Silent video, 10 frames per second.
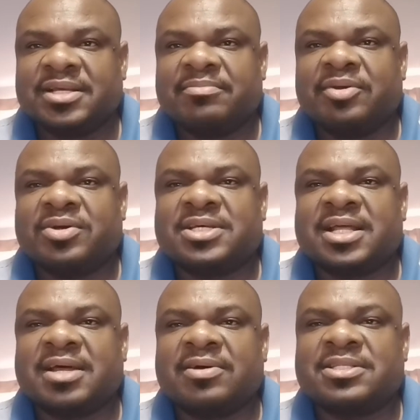because
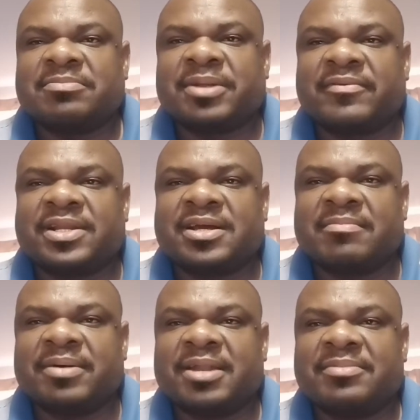otherwise the private
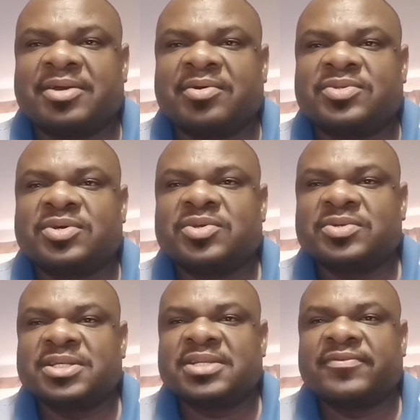company may also
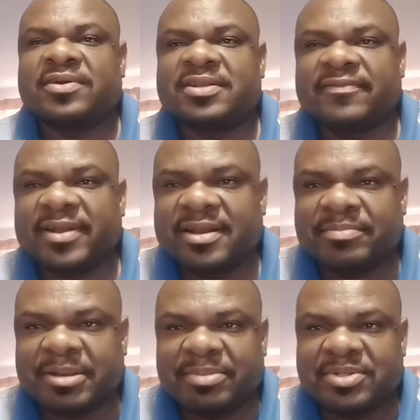use it for different
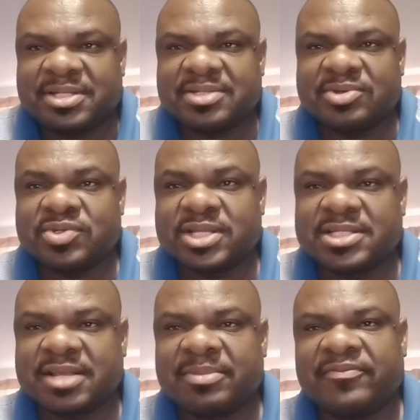purposes, use the
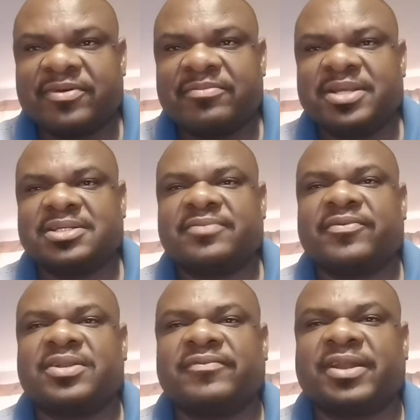same information
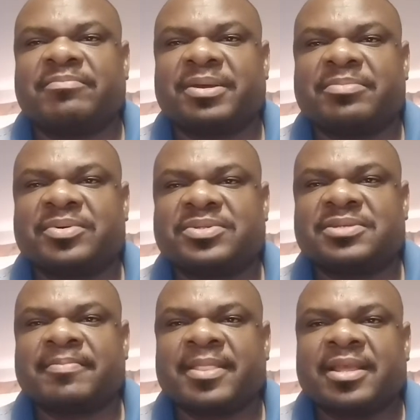for different purposes.
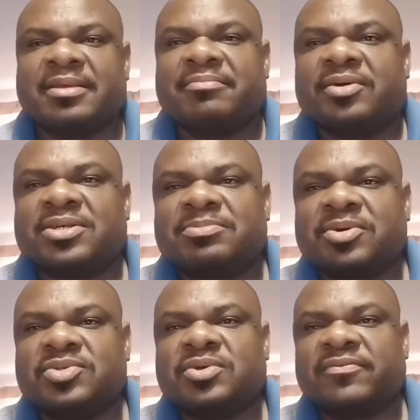Because
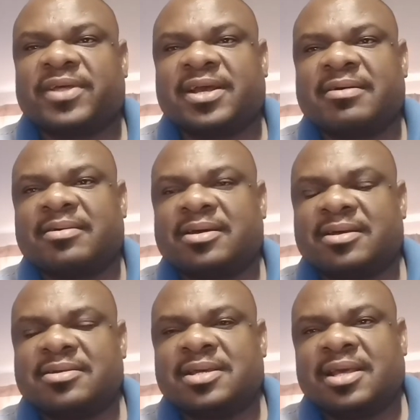most of
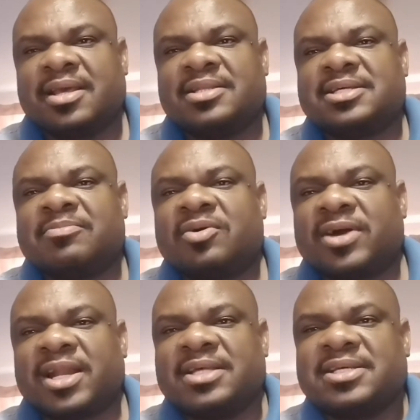the in some
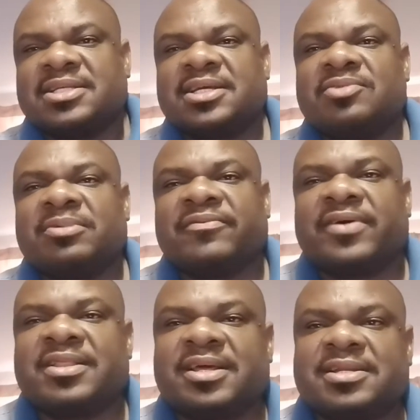organization you may
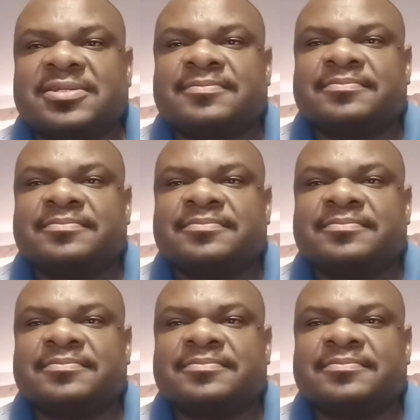find that